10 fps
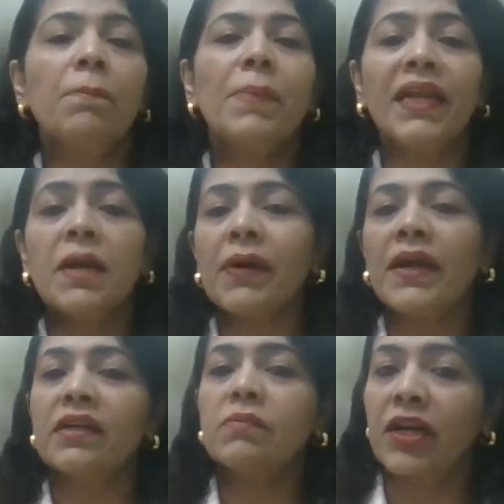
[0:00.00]

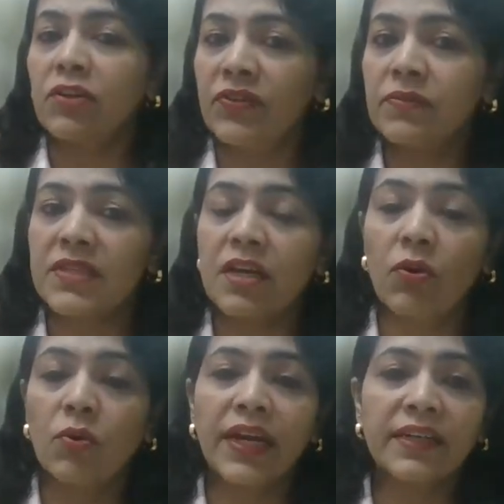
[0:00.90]
Periapical biofilms are
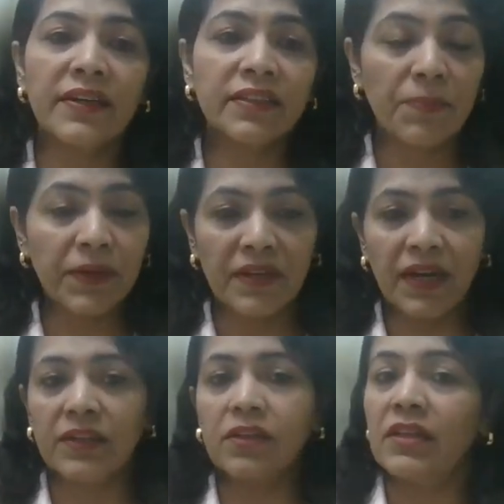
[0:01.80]
located in the
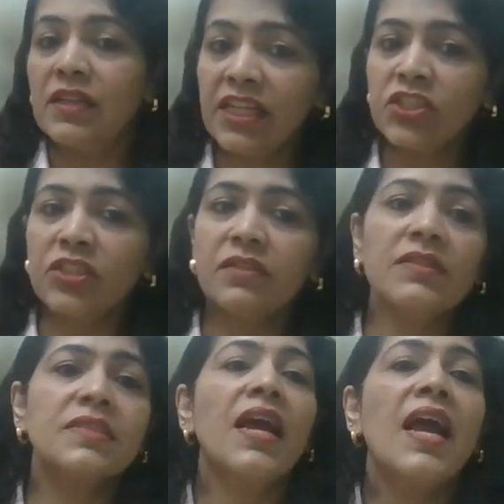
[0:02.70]
periradicular
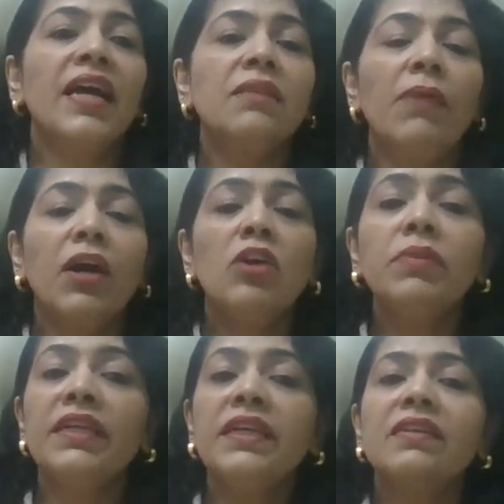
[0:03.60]
lesions, and
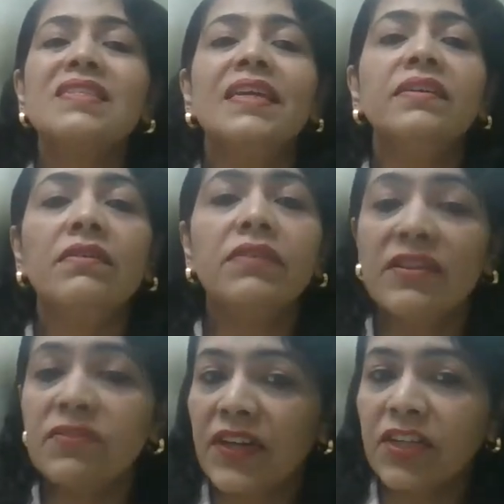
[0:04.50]
biomaterial-centered
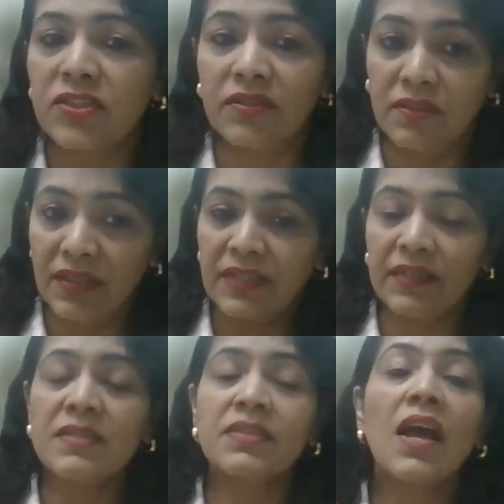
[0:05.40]
infection, that
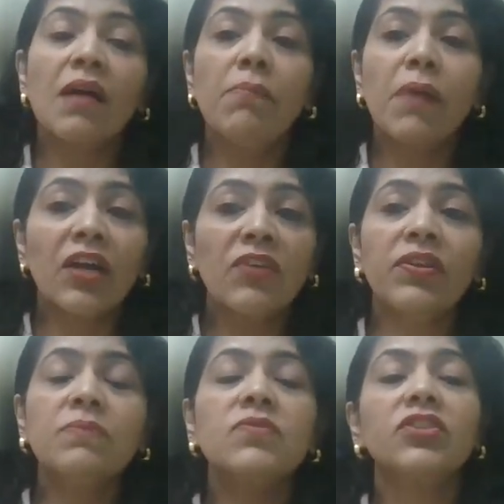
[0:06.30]
is,
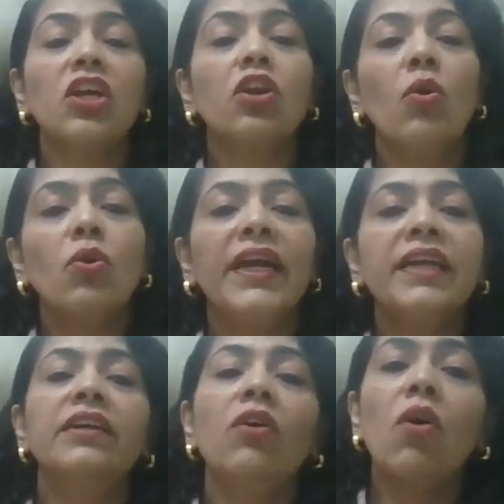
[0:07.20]
biofilms which are
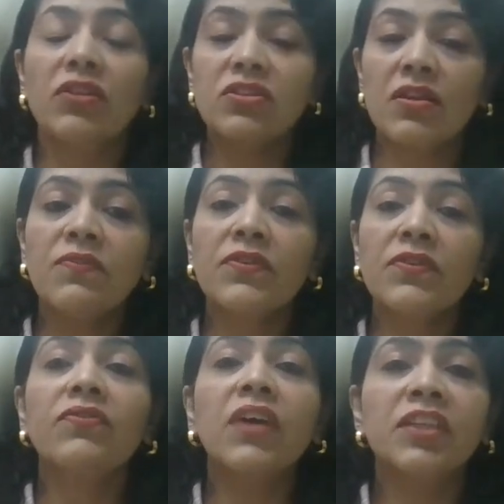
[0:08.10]
located on the surface
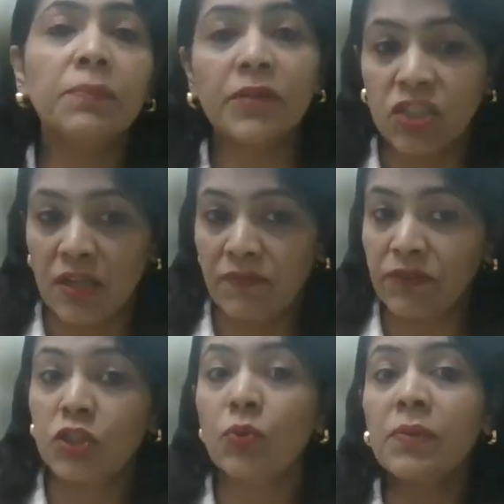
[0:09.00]
of gutta percha,
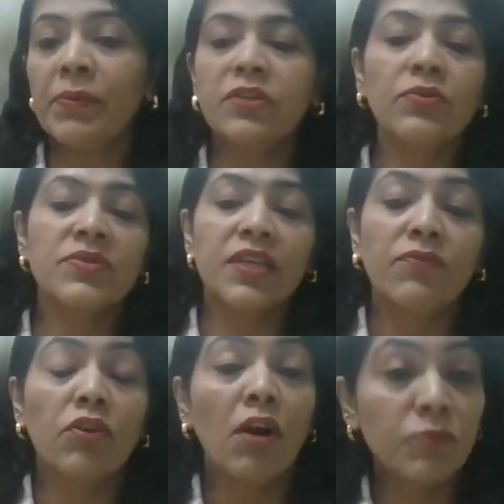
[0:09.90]
which you will be using
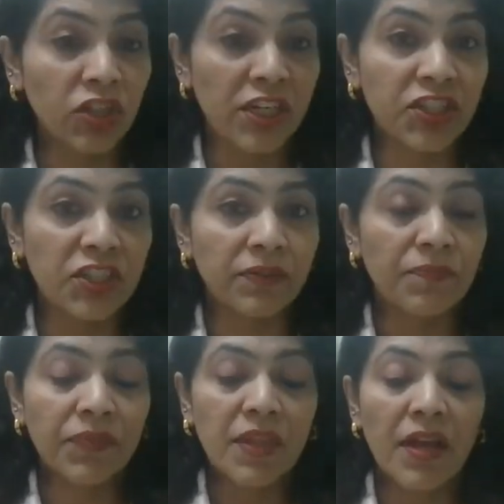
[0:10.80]
for obturation.